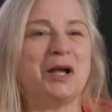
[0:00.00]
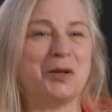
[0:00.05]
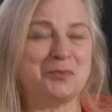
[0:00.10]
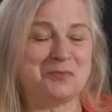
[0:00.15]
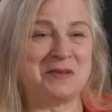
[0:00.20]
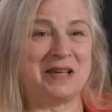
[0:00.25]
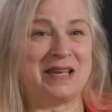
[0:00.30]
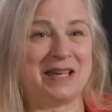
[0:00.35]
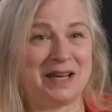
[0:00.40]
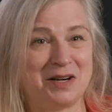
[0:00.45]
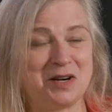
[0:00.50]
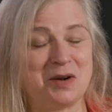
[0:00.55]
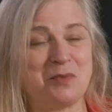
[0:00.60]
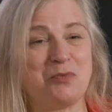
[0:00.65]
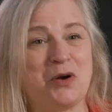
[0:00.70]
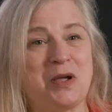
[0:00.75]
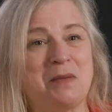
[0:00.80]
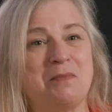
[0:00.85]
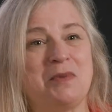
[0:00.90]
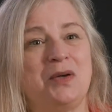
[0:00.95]
helped me get an
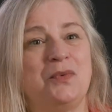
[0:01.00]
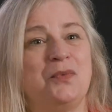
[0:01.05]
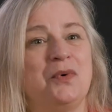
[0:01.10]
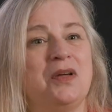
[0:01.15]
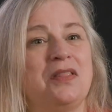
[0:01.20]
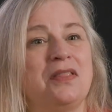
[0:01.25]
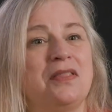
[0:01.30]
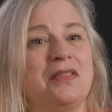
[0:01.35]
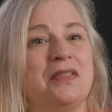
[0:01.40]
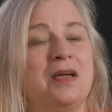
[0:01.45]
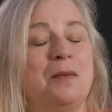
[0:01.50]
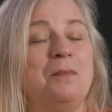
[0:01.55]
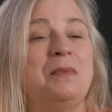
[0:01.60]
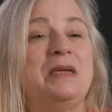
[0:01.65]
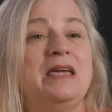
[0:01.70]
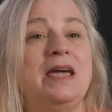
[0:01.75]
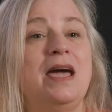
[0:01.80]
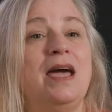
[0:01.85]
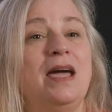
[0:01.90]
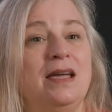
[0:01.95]
appointment with a
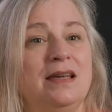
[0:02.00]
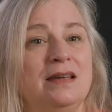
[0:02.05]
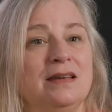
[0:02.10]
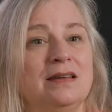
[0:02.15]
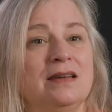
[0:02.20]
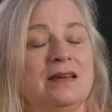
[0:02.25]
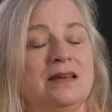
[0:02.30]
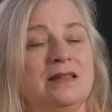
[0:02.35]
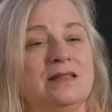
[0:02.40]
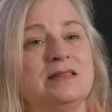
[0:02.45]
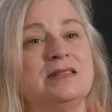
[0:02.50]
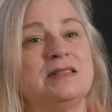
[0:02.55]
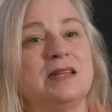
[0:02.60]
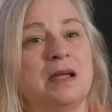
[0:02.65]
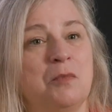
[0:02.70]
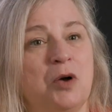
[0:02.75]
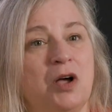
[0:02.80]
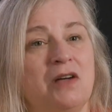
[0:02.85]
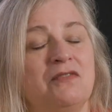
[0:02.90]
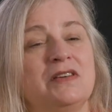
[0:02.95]
PA in the
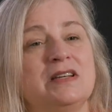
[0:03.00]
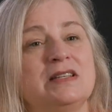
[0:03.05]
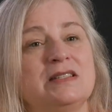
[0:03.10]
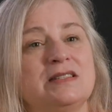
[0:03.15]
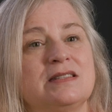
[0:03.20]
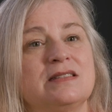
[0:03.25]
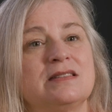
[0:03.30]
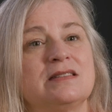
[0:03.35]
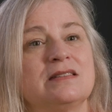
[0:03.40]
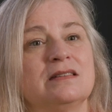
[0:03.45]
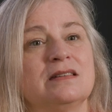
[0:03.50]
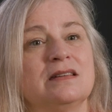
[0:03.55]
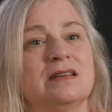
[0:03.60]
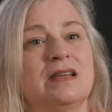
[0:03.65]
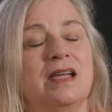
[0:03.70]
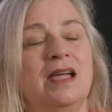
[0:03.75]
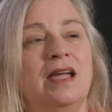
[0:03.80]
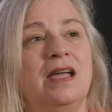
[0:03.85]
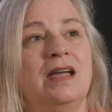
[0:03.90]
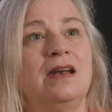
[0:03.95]
same office.
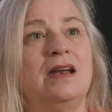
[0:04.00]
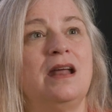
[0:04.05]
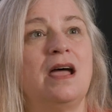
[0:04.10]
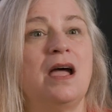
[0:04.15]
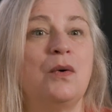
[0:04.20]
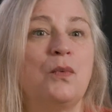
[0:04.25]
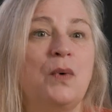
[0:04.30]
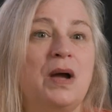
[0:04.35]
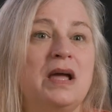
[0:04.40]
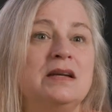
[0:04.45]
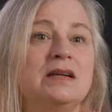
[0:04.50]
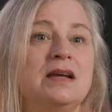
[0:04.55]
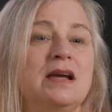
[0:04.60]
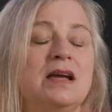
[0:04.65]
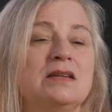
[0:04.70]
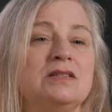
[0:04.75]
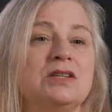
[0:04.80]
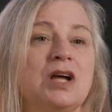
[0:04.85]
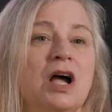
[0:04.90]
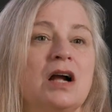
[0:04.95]
And I went
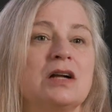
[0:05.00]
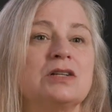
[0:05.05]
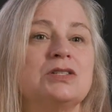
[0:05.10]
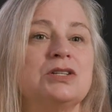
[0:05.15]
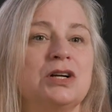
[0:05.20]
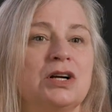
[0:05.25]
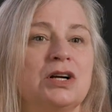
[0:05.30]
and talked to